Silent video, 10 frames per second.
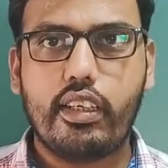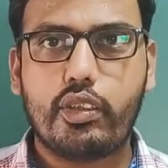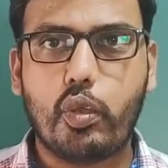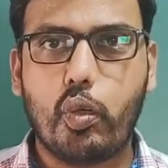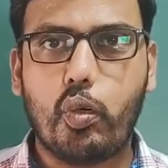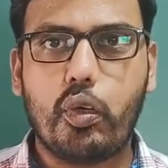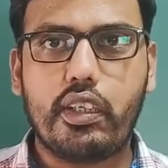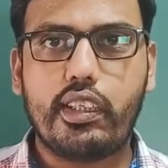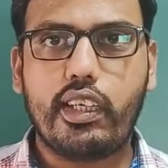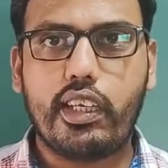
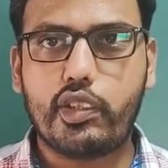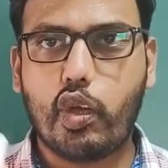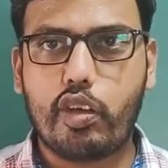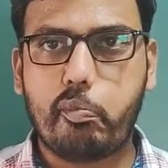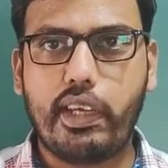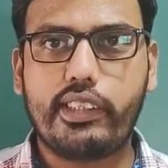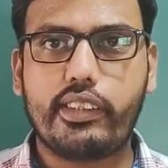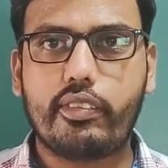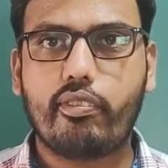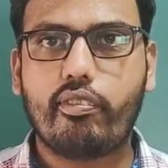so a chalk
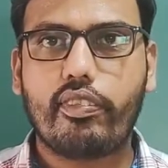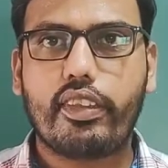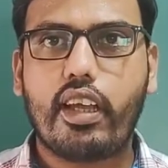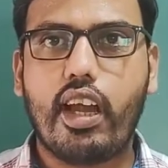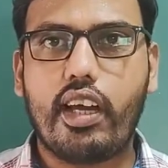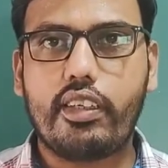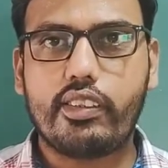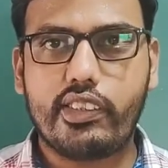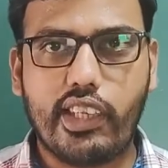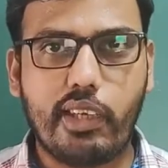piece or
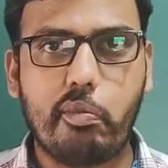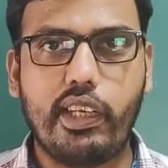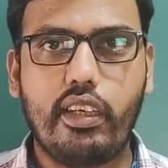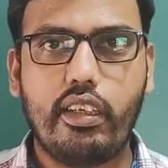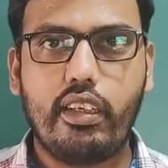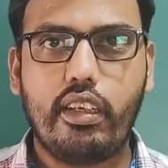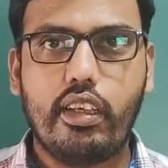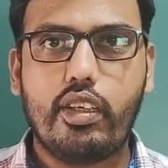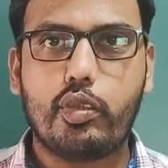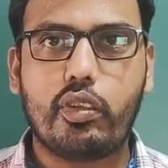table,
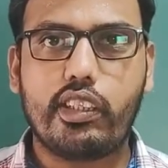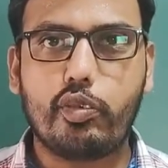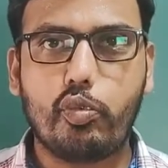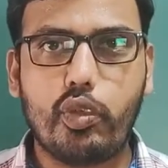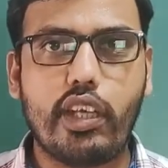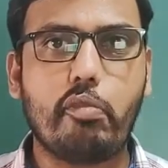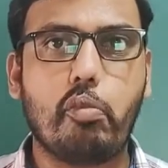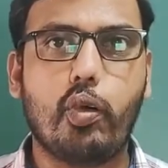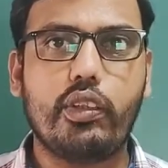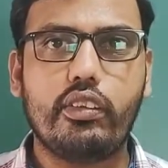so this wooden board,